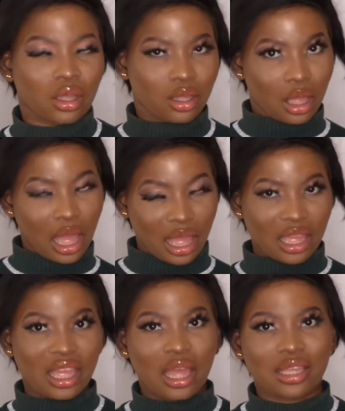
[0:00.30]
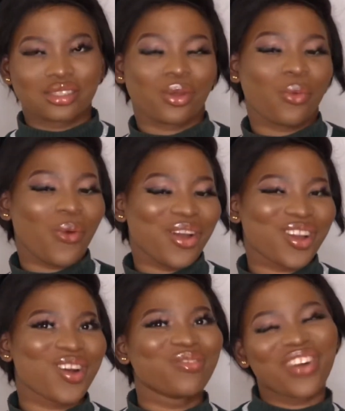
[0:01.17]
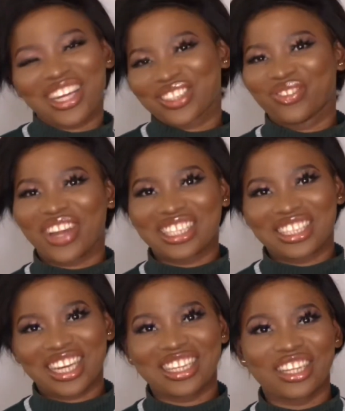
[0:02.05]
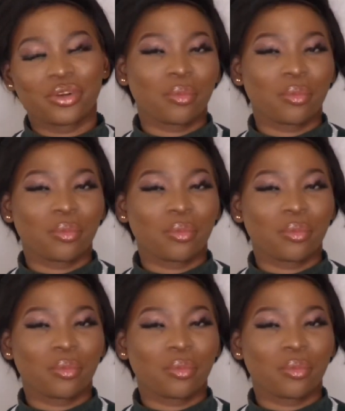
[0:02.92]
Hi guys, welcome back to my channel.